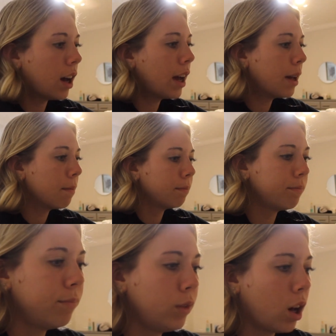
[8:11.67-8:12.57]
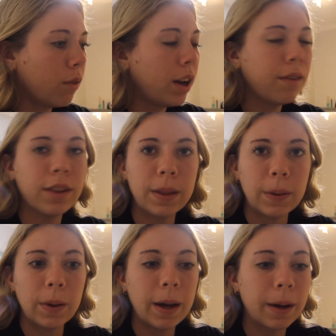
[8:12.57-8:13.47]
I am not ready for the
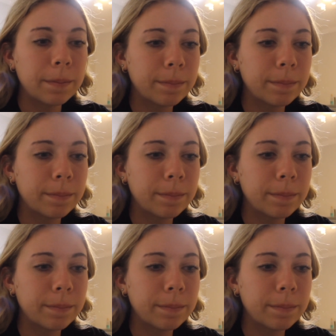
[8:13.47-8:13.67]
school year